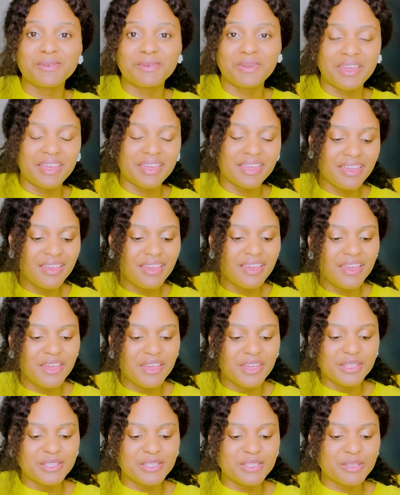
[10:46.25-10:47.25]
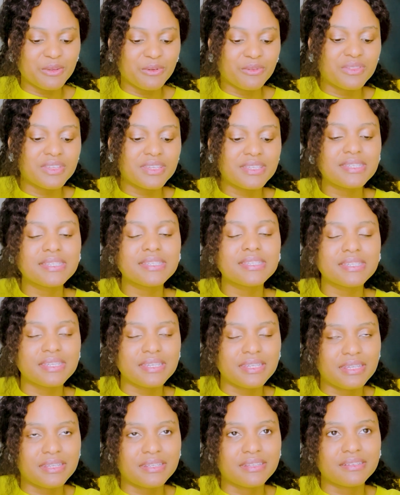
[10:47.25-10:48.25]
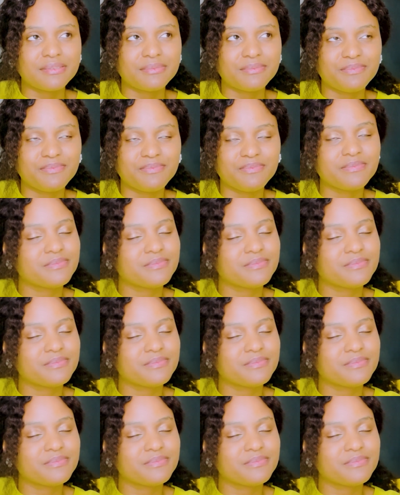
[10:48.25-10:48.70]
okay? So this scene,